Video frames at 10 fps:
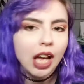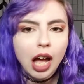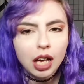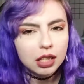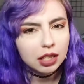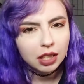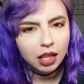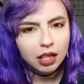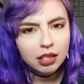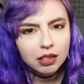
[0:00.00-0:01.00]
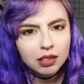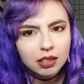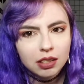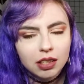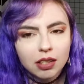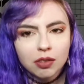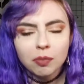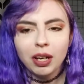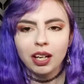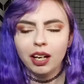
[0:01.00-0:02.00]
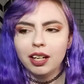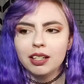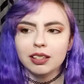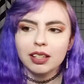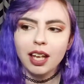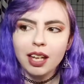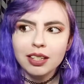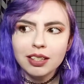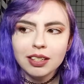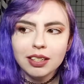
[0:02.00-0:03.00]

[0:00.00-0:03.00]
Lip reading: oxidize under my eyes, and